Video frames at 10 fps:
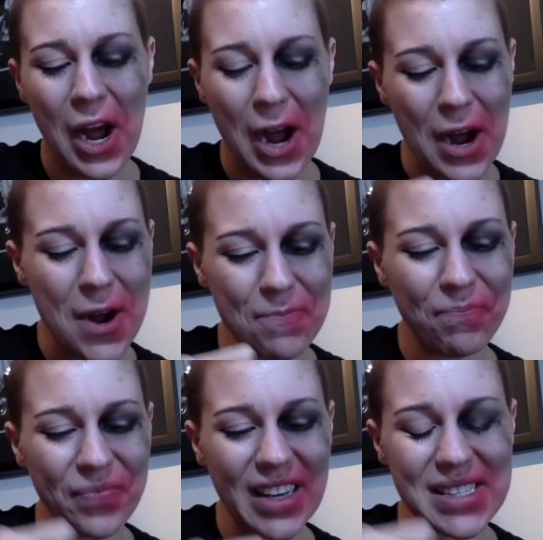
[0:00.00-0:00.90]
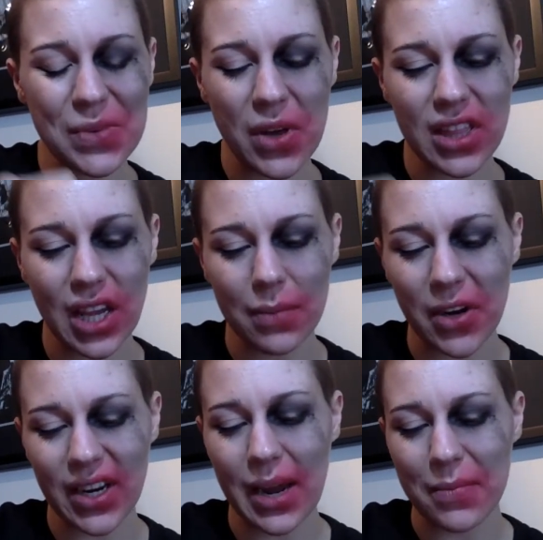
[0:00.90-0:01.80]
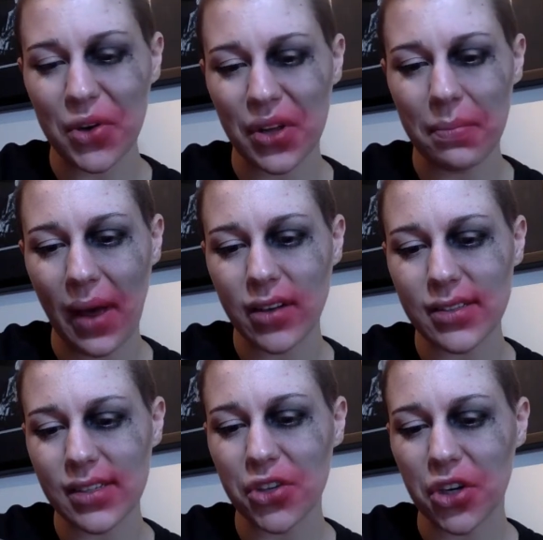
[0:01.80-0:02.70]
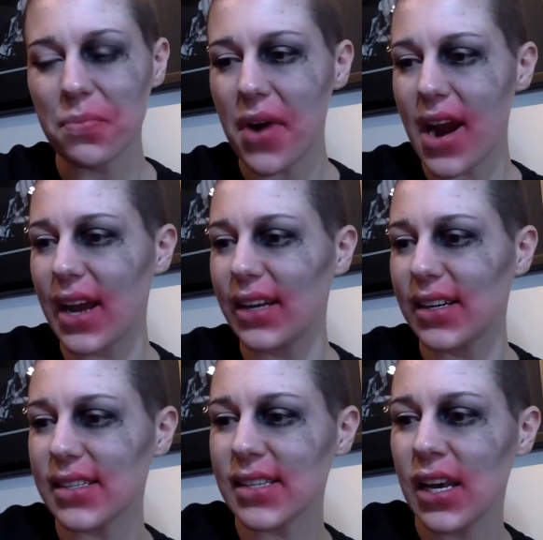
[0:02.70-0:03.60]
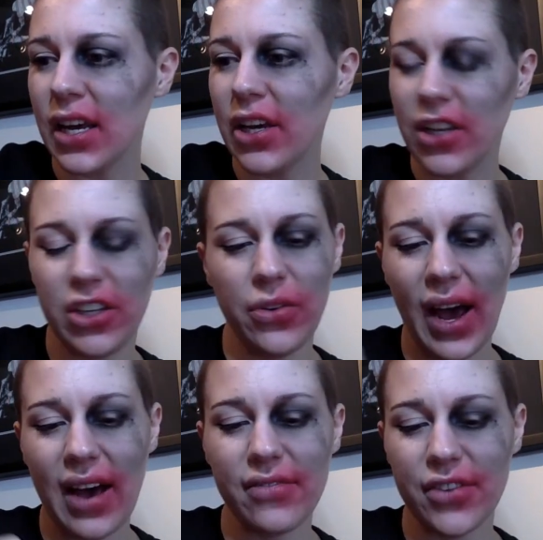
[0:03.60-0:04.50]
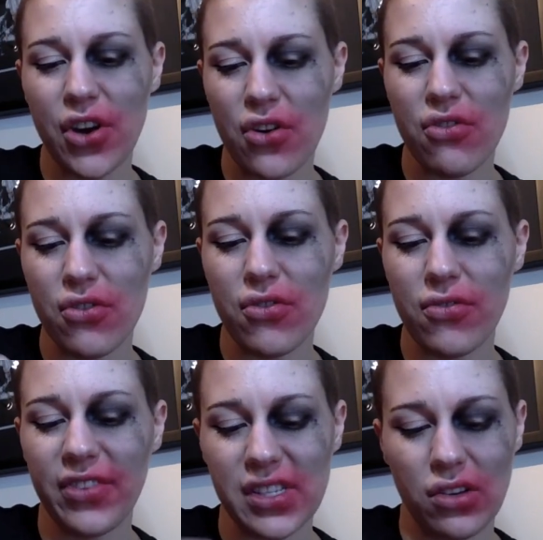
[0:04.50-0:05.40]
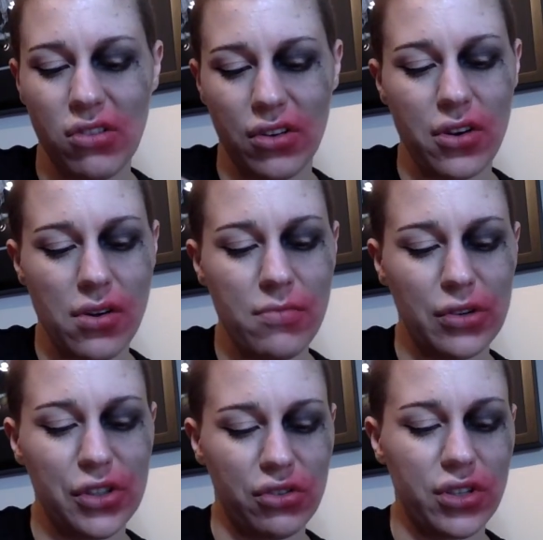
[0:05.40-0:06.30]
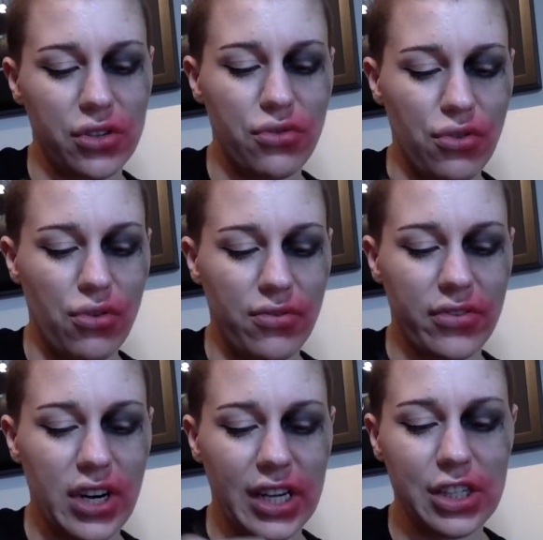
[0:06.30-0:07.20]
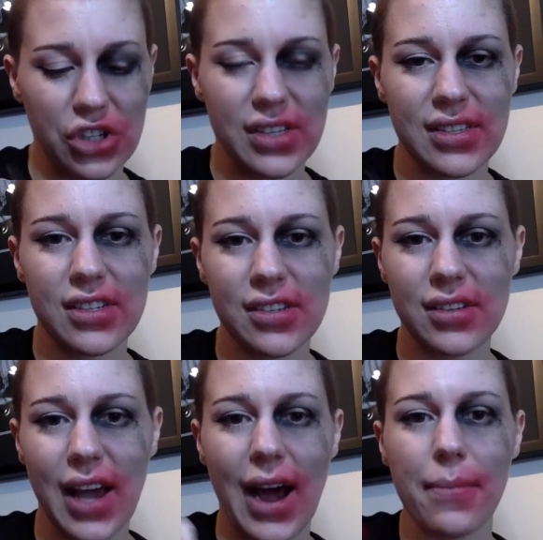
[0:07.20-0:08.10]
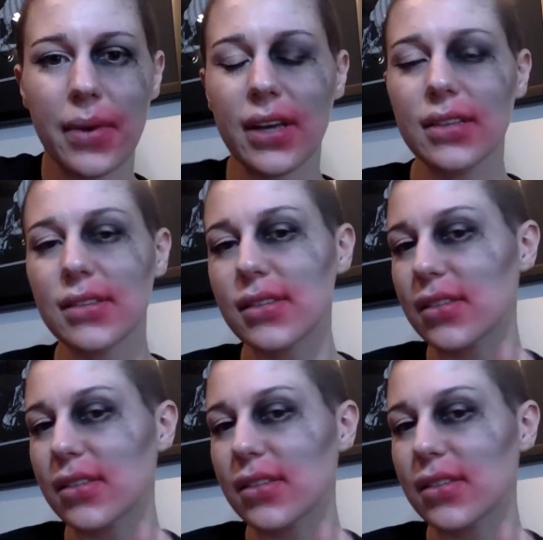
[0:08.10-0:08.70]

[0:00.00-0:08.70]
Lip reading: That's the one thing about a chemical imbalance in your brain is you have no physical or emotional control over it. It just happens.